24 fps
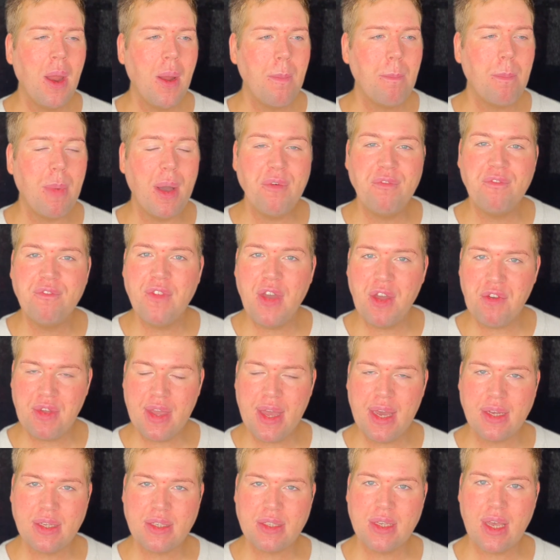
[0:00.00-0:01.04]
But I'm very
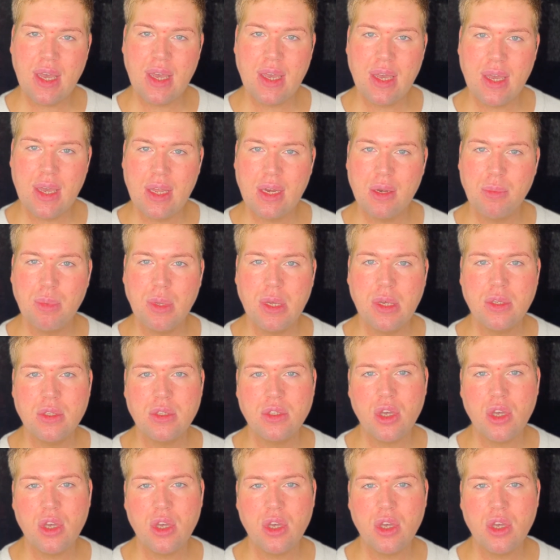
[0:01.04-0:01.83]
excited, because